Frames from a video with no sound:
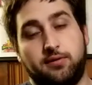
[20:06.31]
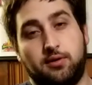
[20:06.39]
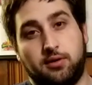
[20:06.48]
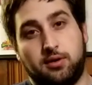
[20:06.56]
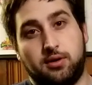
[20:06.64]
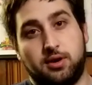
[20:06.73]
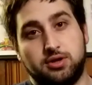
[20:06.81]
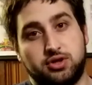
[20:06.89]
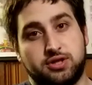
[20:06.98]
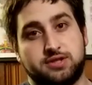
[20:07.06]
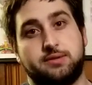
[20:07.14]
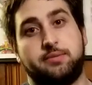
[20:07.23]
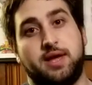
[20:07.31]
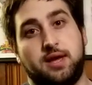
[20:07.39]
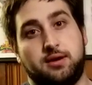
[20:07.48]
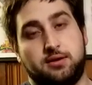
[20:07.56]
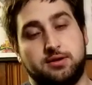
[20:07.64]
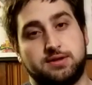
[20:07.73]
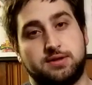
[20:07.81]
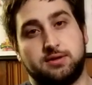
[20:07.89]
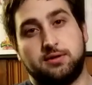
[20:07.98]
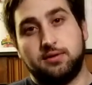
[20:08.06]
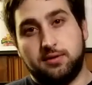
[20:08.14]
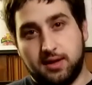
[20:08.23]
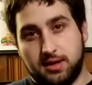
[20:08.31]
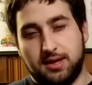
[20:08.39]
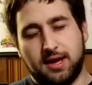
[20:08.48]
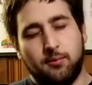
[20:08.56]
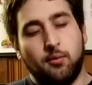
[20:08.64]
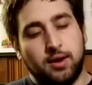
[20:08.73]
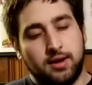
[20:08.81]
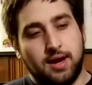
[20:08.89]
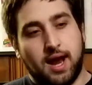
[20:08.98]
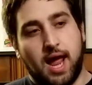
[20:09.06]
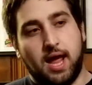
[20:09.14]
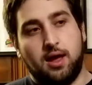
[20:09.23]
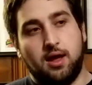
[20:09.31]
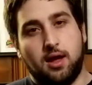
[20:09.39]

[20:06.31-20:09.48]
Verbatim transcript: floor or just the panels, then get one day.